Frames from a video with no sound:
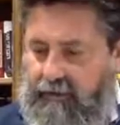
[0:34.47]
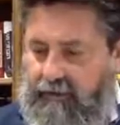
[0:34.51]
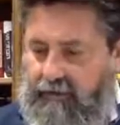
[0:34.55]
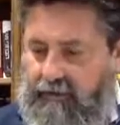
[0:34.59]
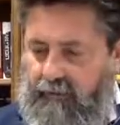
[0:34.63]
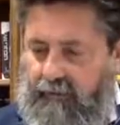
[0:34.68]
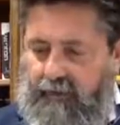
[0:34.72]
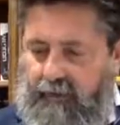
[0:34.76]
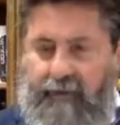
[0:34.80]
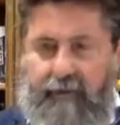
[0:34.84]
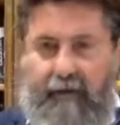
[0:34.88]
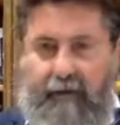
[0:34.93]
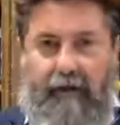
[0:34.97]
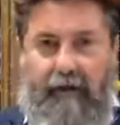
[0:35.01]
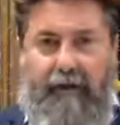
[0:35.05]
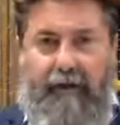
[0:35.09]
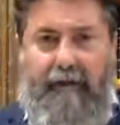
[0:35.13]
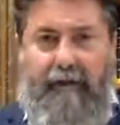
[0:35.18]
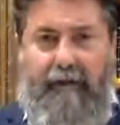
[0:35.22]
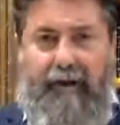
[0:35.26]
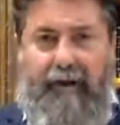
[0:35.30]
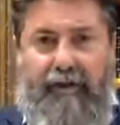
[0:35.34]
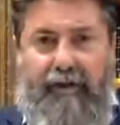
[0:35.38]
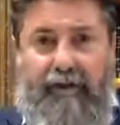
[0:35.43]
we talk
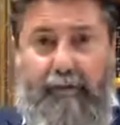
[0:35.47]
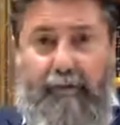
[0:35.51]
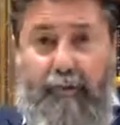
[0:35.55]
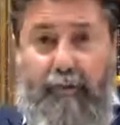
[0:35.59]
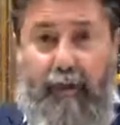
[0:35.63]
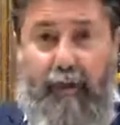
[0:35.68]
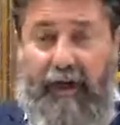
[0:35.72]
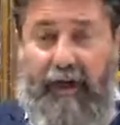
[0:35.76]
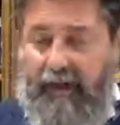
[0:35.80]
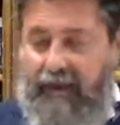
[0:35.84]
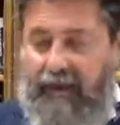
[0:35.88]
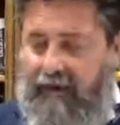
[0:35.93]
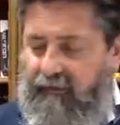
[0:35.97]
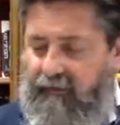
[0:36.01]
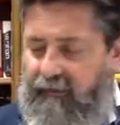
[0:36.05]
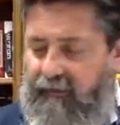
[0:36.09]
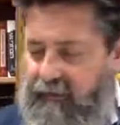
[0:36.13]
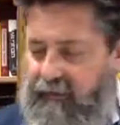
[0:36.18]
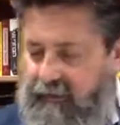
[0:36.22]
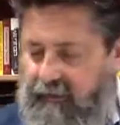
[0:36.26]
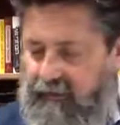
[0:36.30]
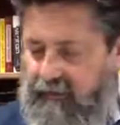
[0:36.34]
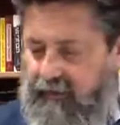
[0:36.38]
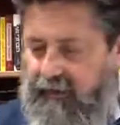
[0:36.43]
about Shmuel
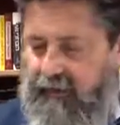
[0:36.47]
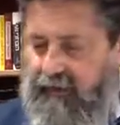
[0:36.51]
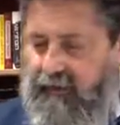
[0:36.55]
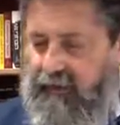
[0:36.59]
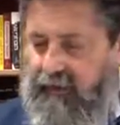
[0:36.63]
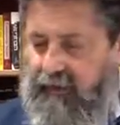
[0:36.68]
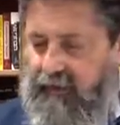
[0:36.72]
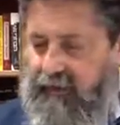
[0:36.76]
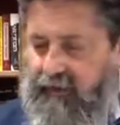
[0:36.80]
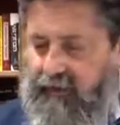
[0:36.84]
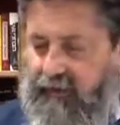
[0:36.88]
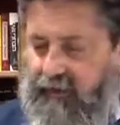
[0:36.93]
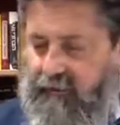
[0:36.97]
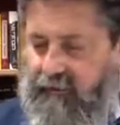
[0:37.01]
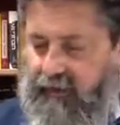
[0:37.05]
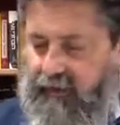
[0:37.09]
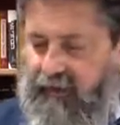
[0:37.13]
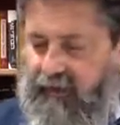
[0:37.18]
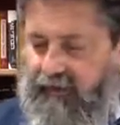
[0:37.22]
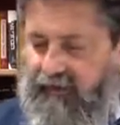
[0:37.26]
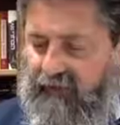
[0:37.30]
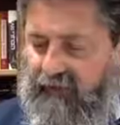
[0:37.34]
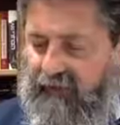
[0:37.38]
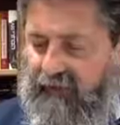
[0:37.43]
Anavi, Samuel the
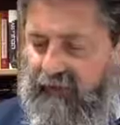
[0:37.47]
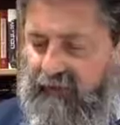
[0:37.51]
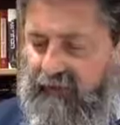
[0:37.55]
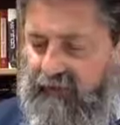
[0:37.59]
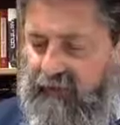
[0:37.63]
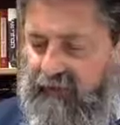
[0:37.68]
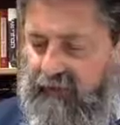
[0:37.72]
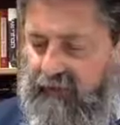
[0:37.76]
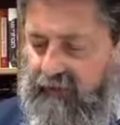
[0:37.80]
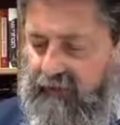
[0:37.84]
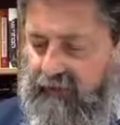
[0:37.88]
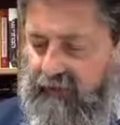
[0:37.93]
prophet,